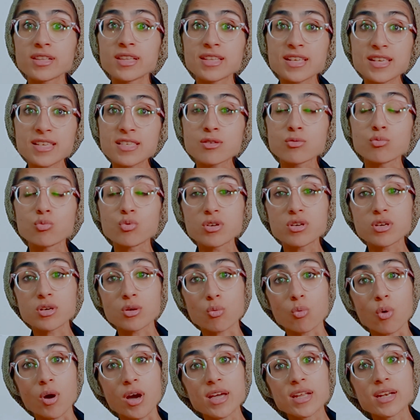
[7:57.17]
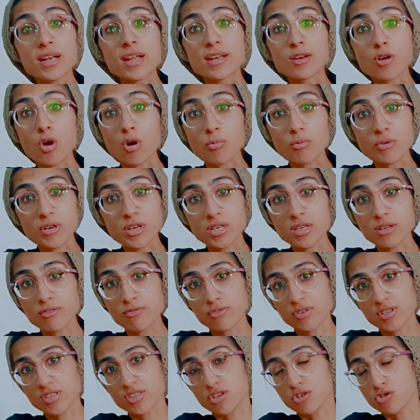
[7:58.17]
this would require an operative
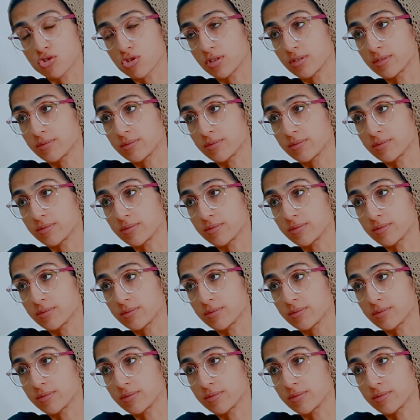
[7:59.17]
fixation.